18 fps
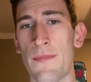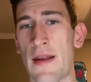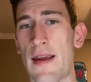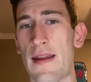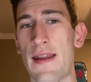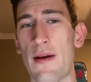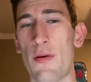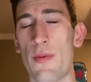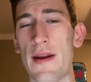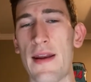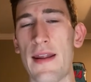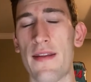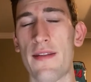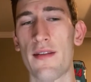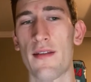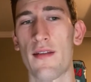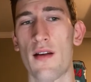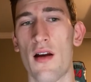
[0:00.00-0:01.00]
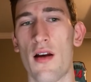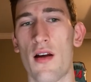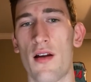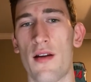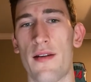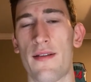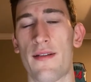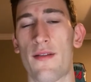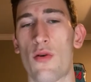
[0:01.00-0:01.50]
and they went in
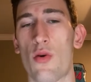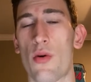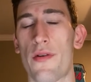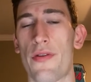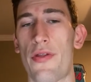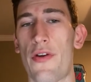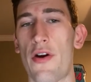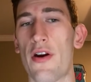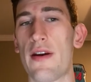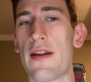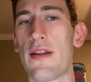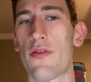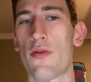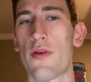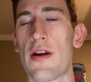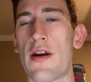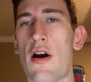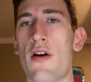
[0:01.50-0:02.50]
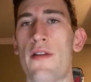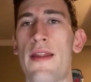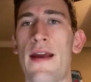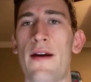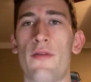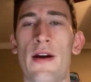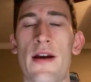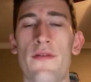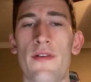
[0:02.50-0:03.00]
and scored 33 on
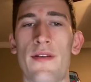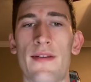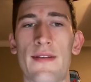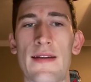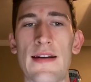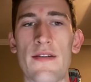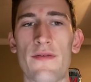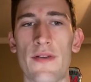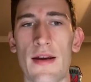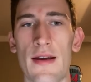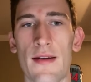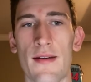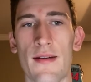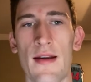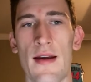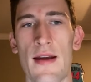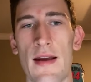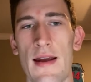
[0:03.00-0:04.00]
that Ravens defense.